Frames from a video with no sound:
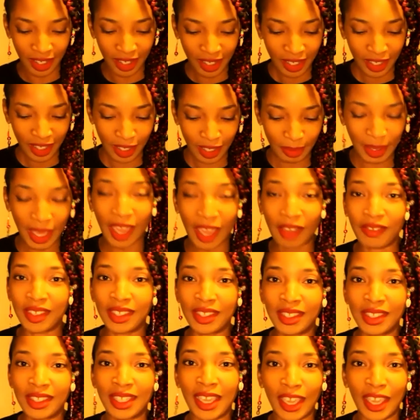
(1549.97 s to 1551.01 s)

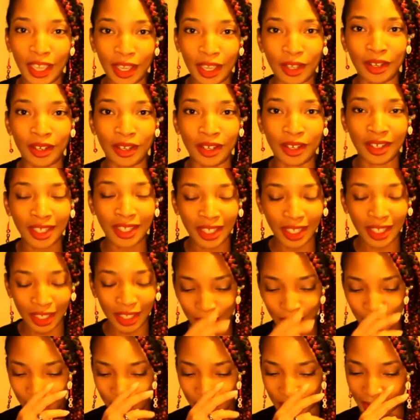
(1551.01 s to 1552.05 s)
having air
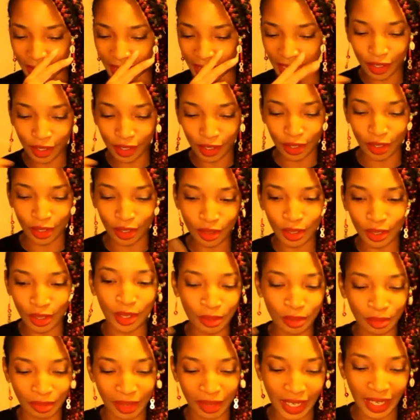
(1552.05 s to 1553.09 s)
into your tires so you
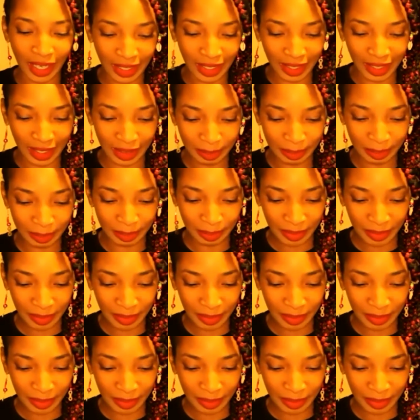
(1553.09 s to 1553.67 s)
can ride it.